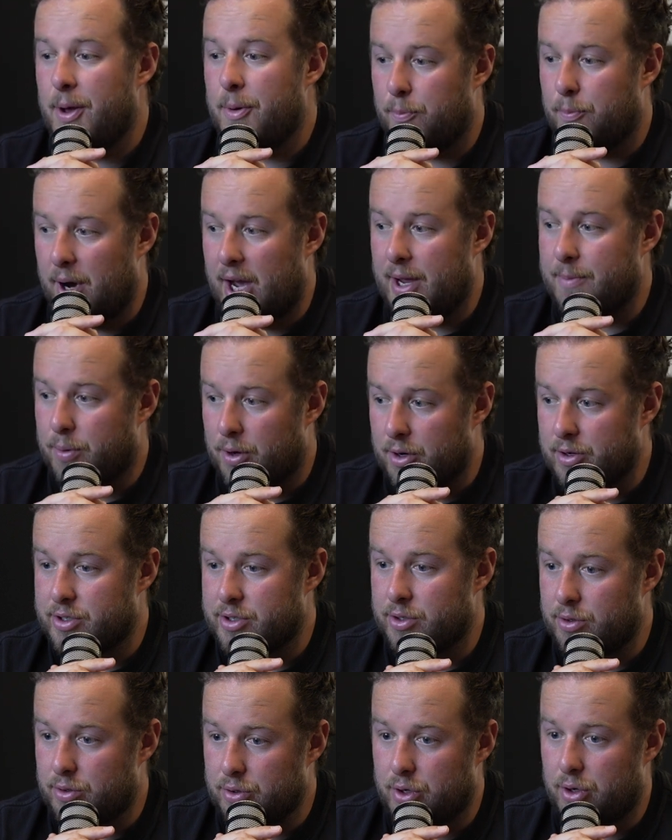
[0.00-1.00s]
My
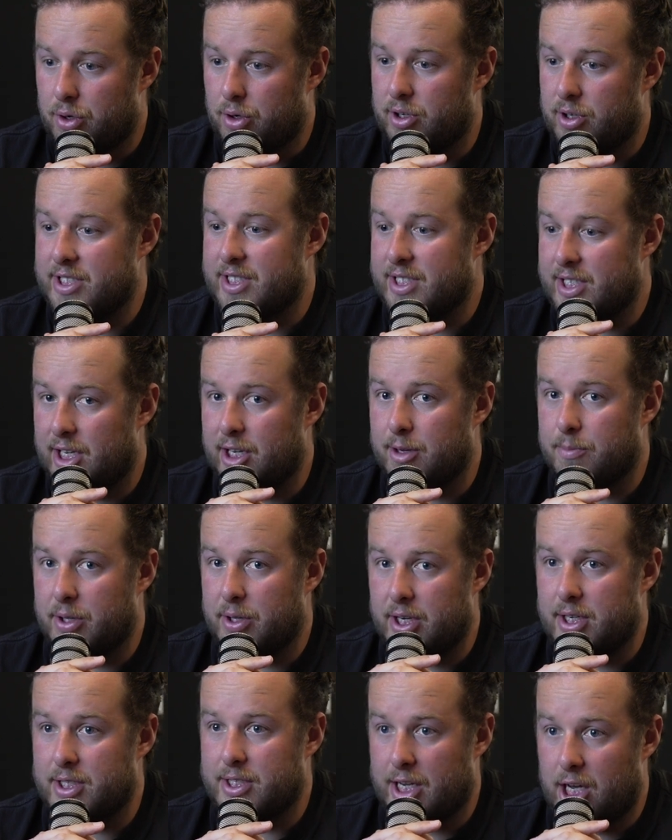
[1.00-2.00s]
personal goal as team
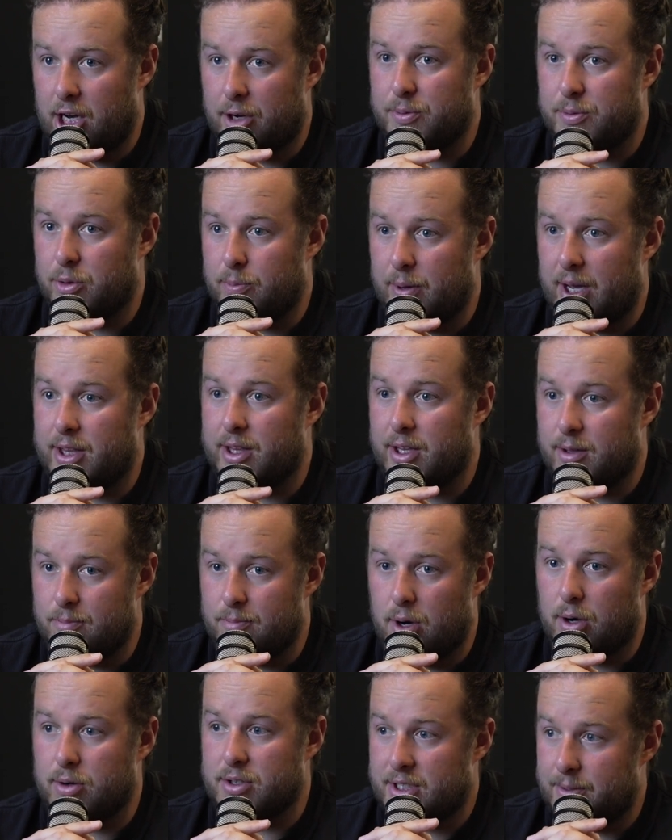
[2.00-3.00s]
lead is to help you make the
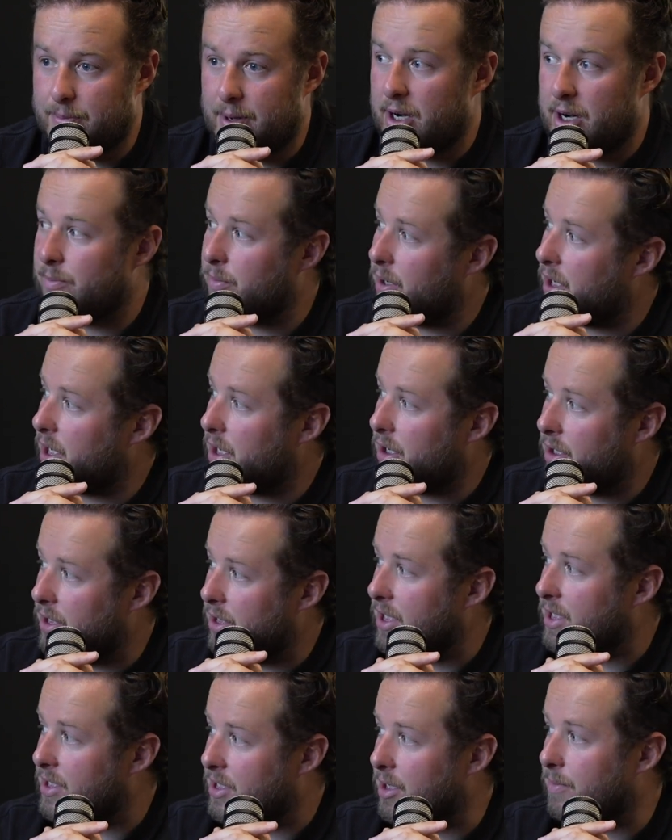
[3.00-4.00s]
most amount of money on
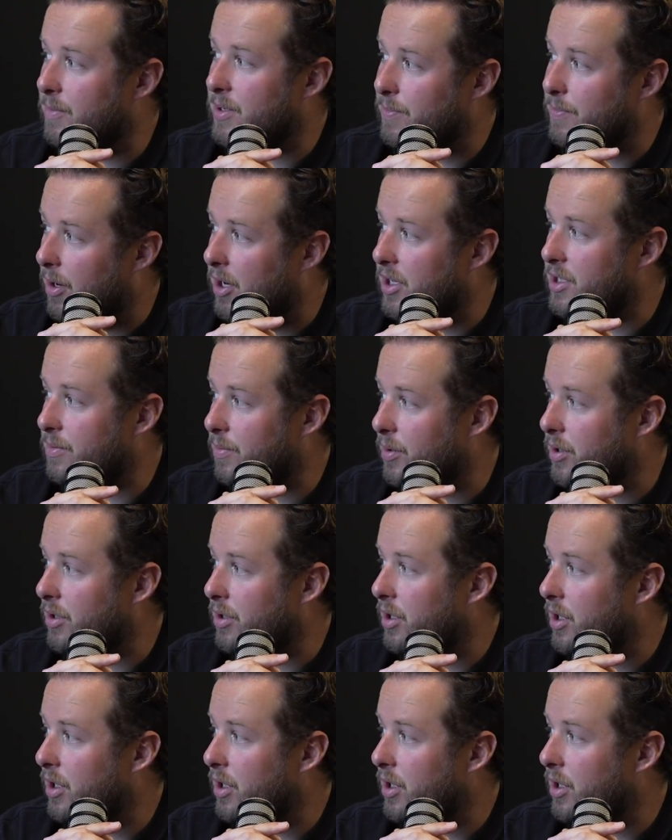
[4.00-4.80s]
this team as possible.